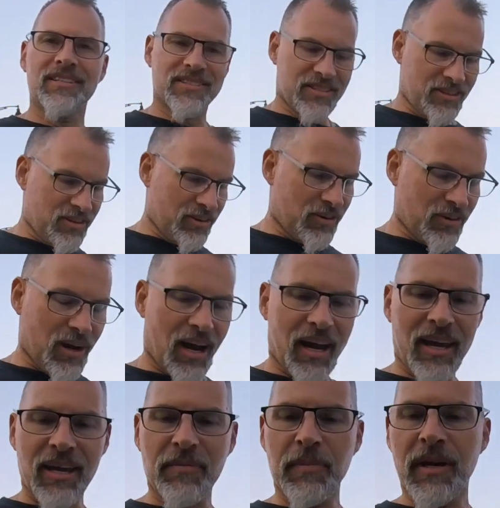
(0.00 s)
So I
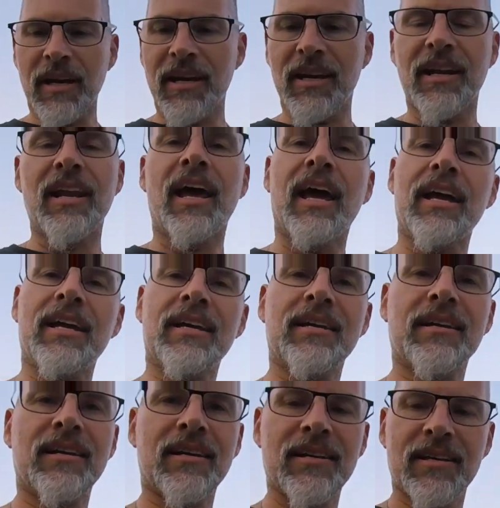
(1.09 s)
am in
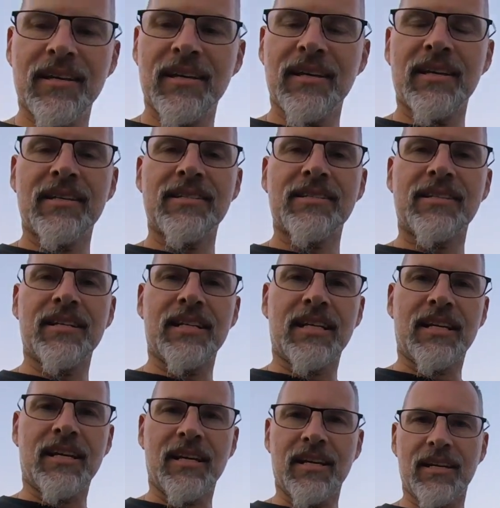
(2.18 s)
a city
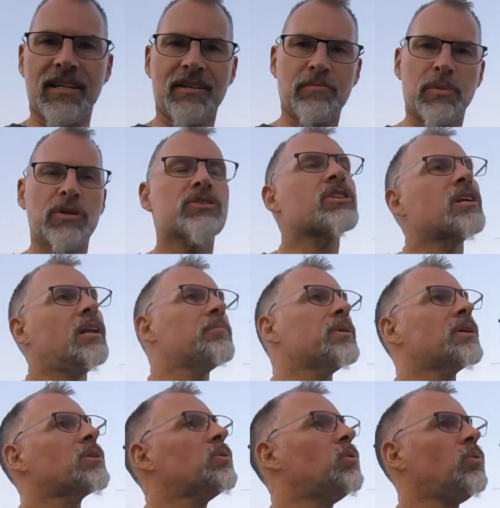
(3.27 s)
in British
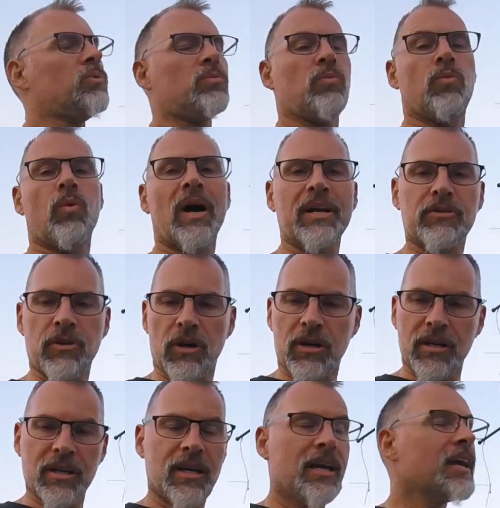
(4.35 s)
Columbia called White Rock,
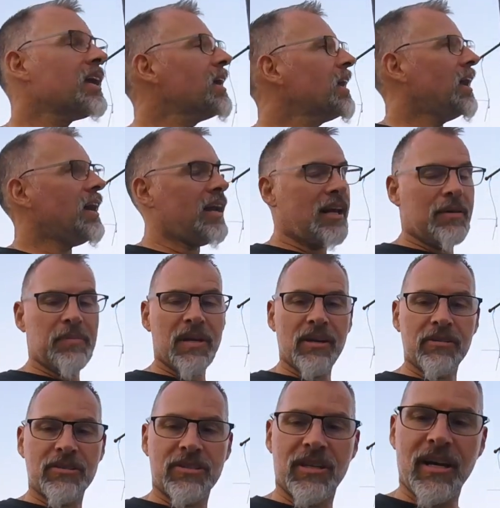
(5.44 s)
and I'm
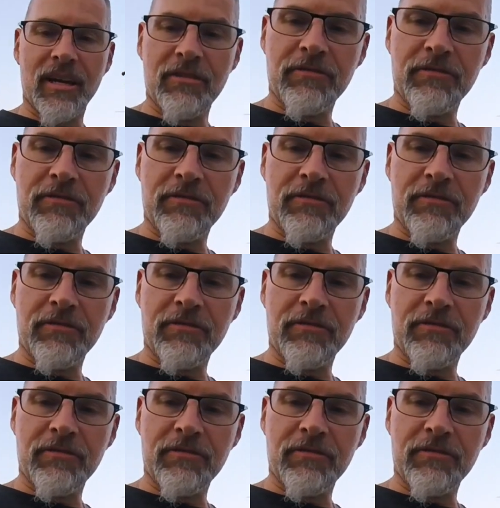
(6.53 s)
here tonight